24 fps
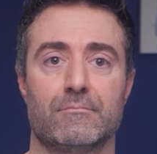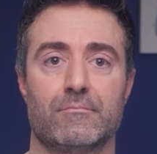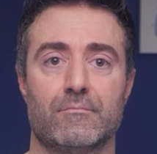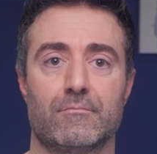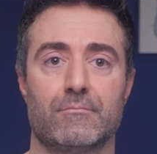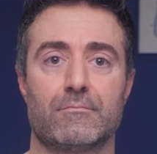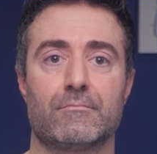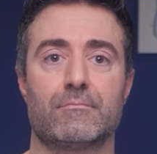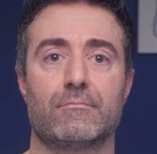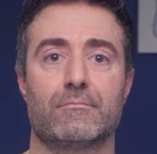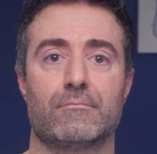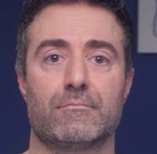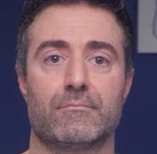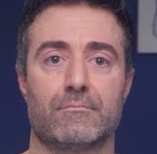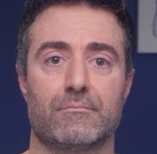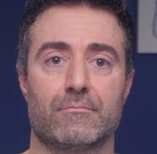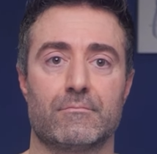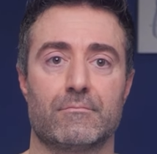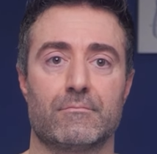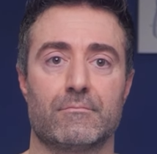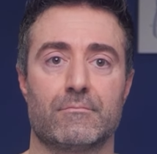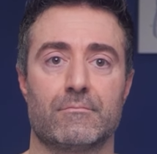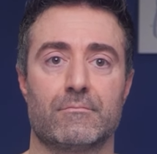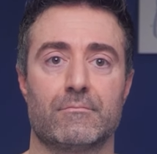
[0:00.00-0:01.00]

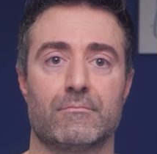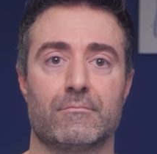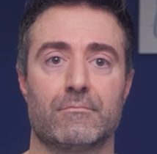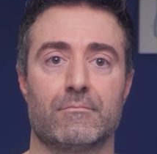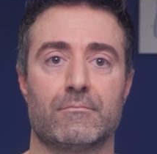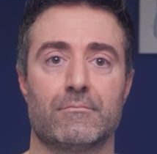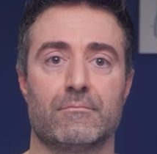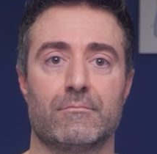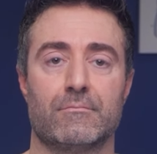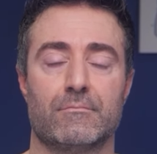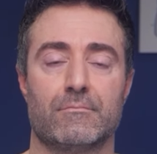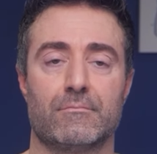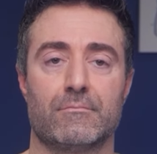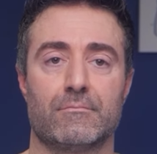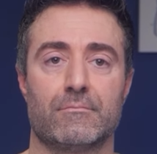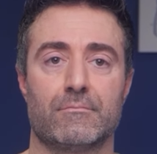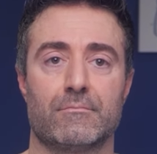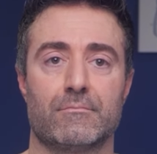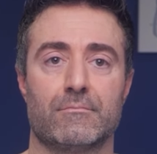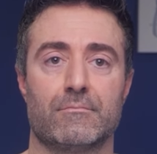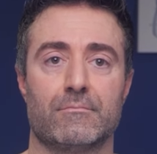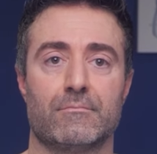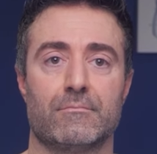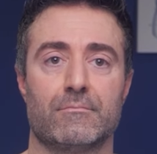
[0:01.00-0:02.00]

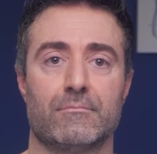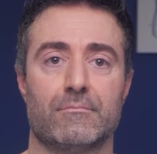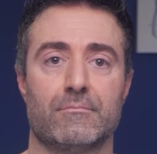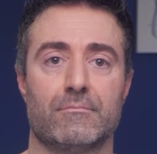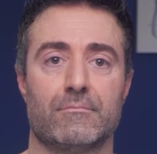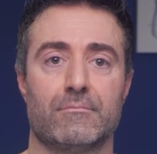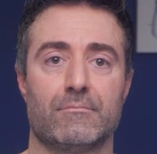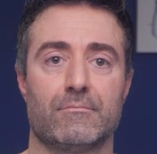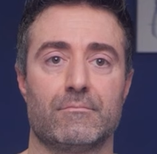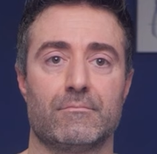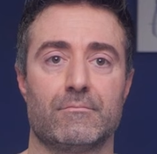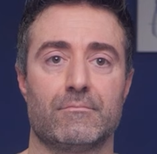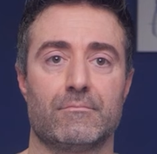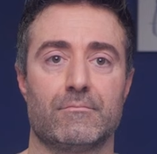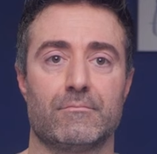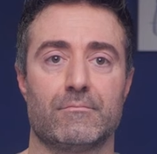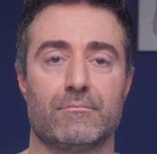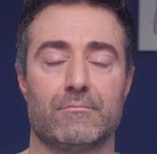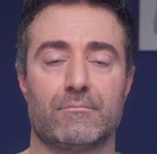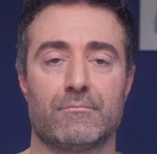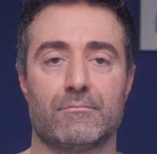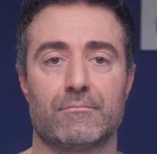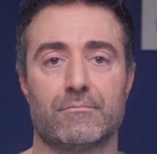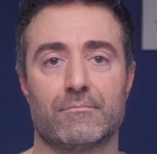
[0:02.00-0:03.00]

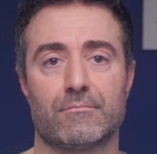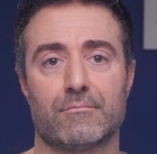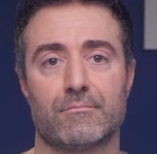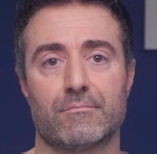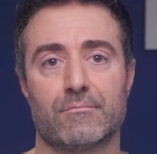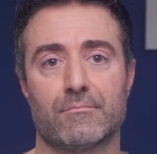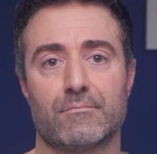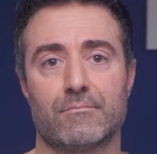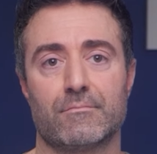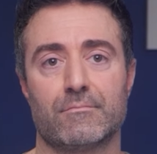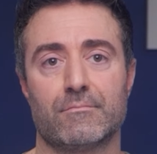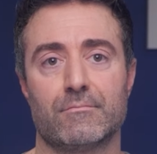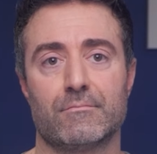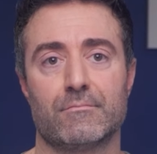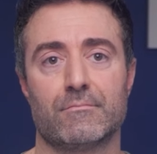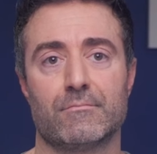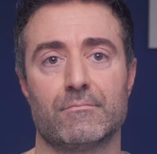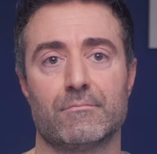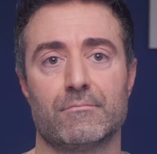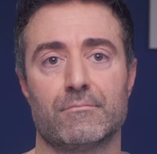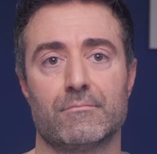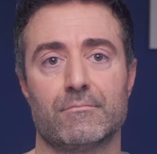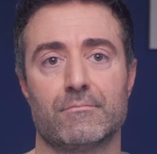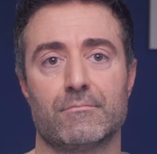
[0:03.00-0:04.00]

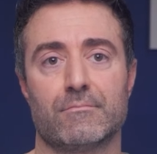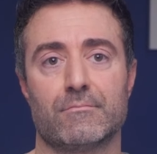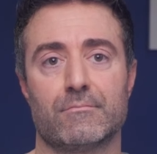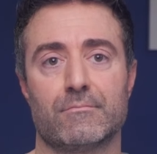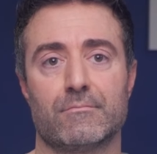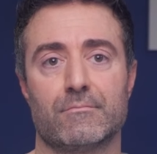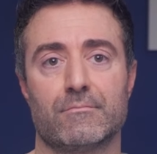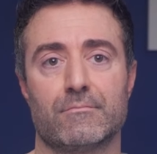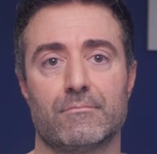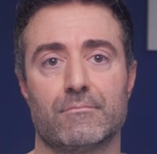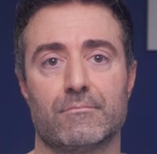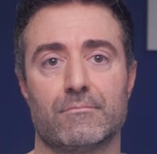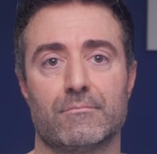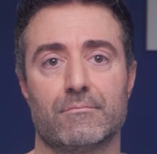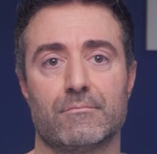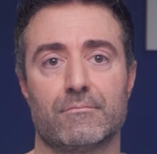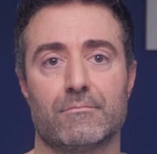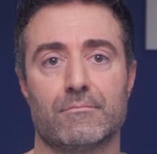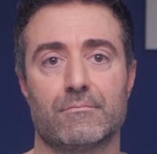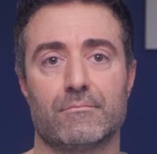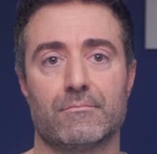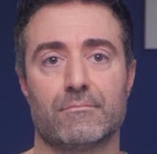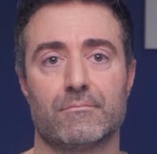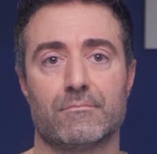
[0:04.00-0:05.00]

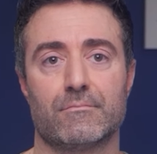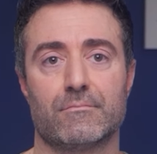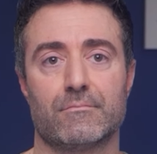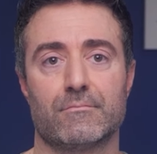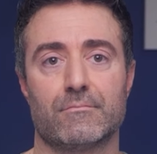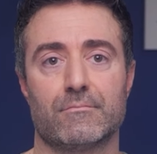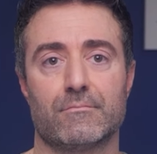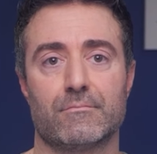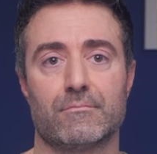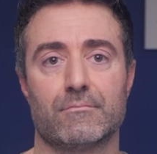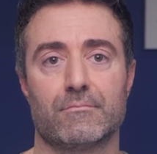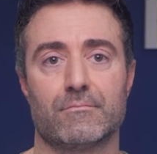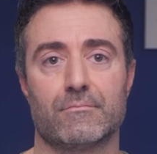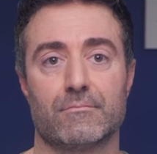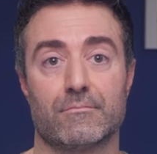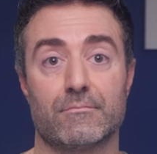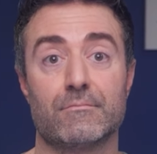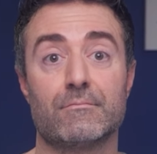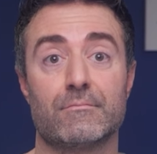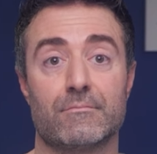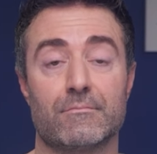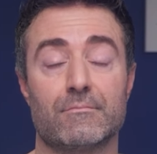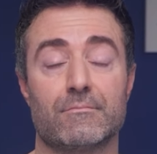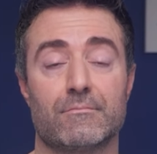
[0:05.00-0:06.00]

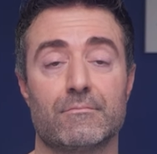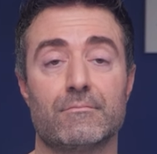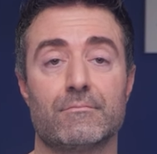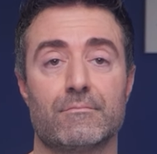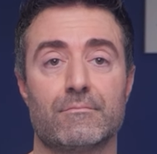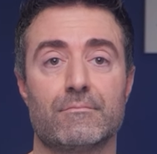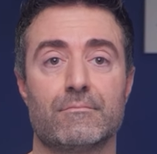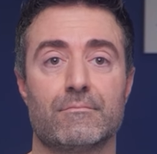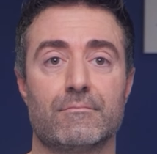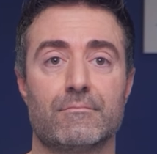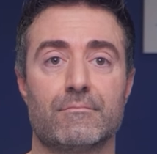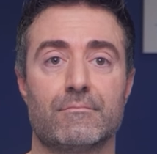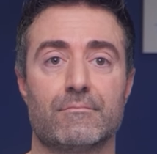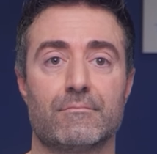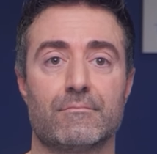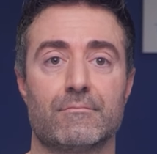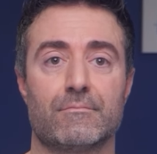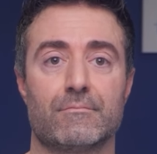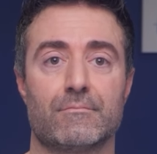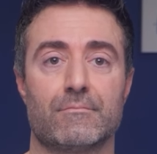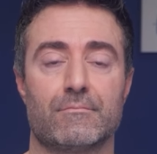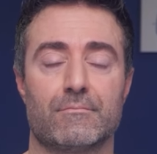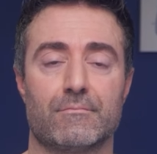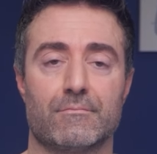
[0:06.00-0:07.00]

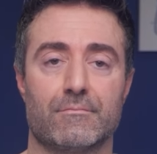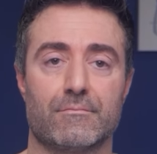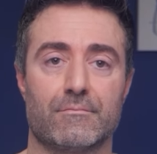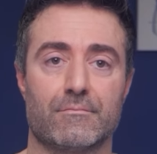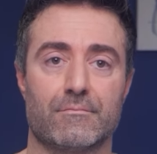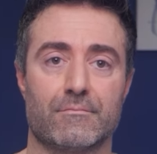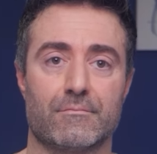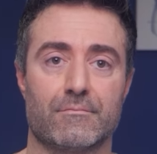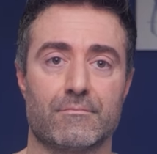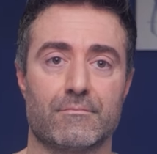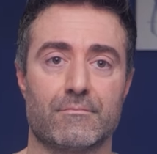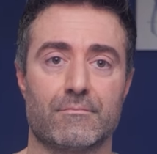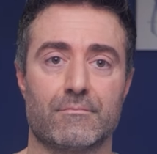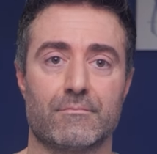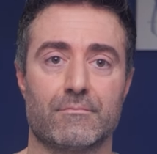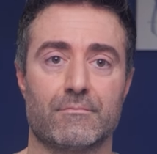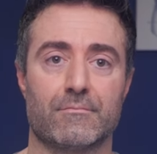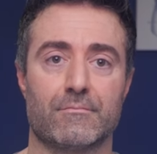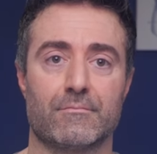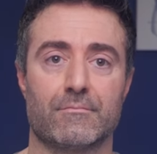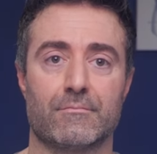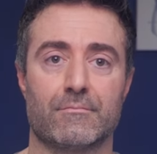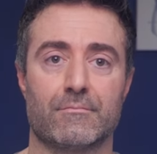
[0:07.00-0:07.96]
This person isn't speaking.